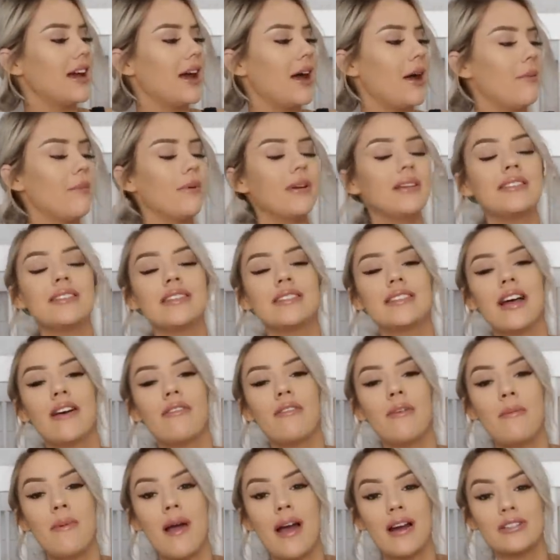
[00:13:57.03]
Um, it does
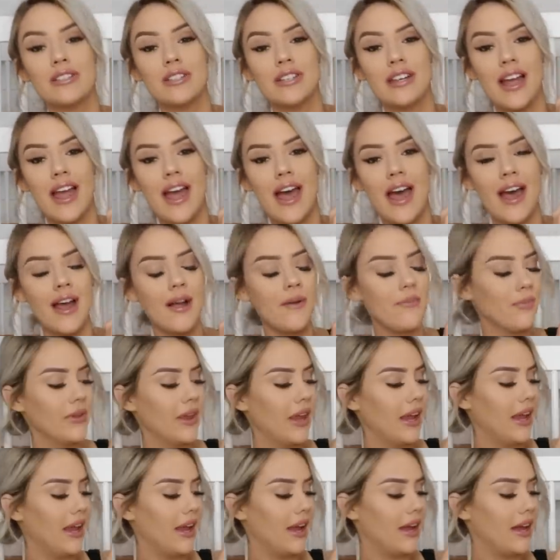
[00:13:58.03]
have a matching hat
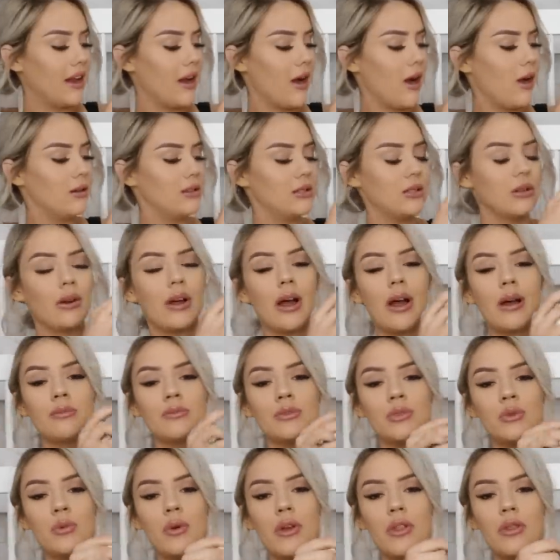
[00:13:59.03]
and it also
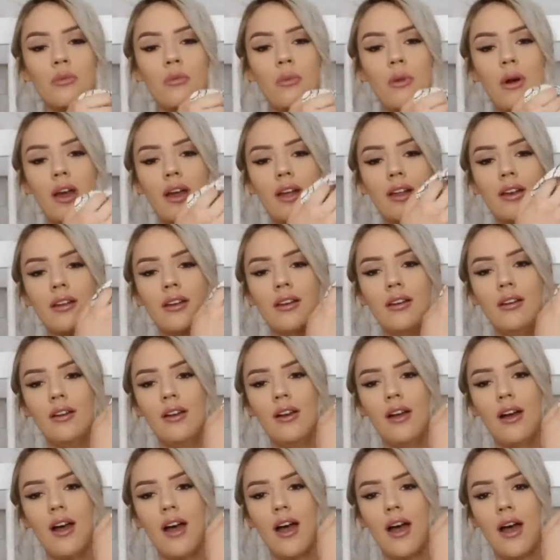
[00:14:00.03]
comes with one
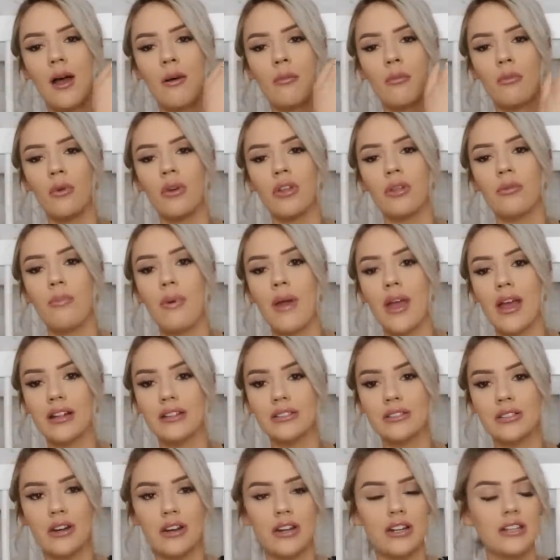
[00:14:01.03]
um, with
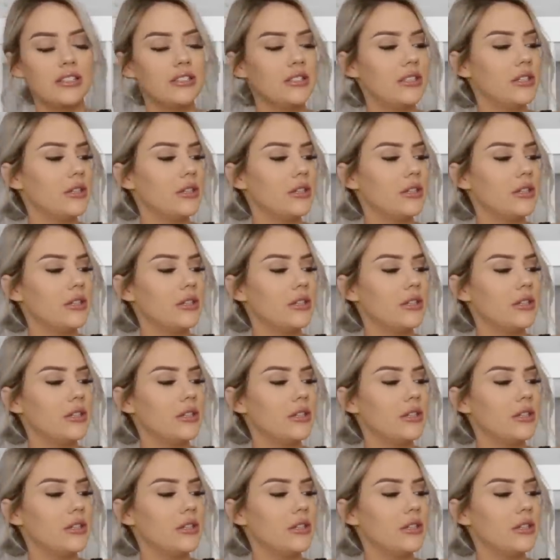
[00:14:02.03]
pants on it